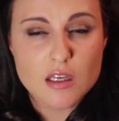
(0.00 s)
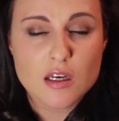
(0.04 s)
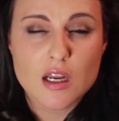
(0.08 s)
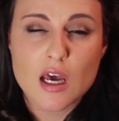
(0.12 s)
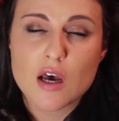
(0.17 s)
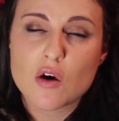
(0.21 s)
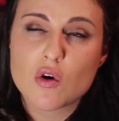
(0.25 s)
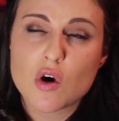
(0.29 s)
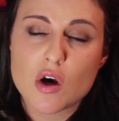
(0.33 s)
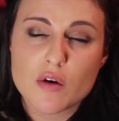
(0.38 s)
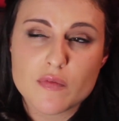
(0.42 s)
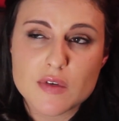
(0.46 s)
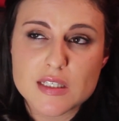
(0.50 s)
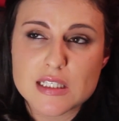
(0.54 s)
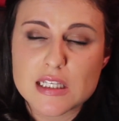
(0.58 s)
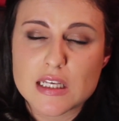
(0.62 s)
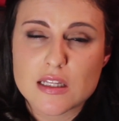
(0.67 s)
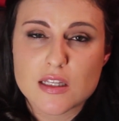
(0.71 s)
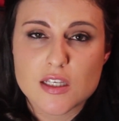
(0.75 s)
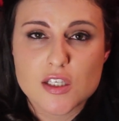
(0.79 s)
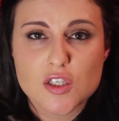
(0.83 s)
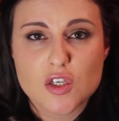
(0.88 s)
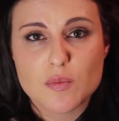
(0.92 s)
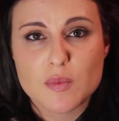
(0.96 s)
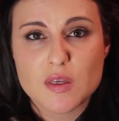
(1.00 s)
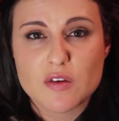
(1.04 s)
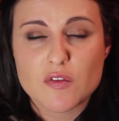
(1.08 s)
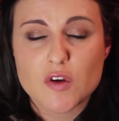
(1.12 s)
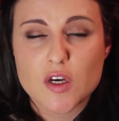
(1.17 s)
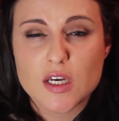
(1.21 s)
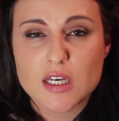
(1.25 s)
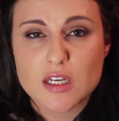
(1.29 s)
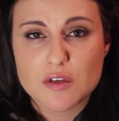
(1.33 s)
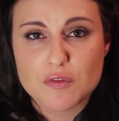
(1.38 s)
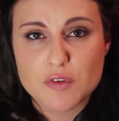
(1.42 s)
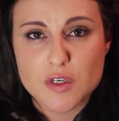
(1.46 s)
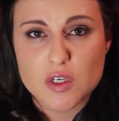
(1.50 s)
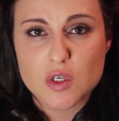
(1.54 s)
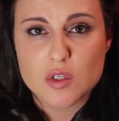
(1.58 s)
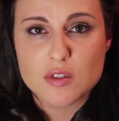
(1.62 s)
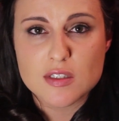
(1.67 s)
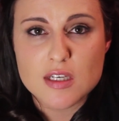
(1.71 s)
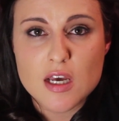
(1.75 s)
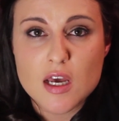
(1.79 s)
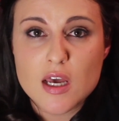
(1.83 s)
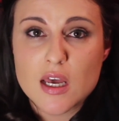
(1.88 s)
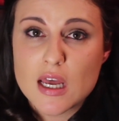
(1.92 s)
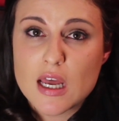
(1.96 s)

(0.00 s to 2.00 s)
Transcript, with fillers: Now, obviously, this could be very difficult.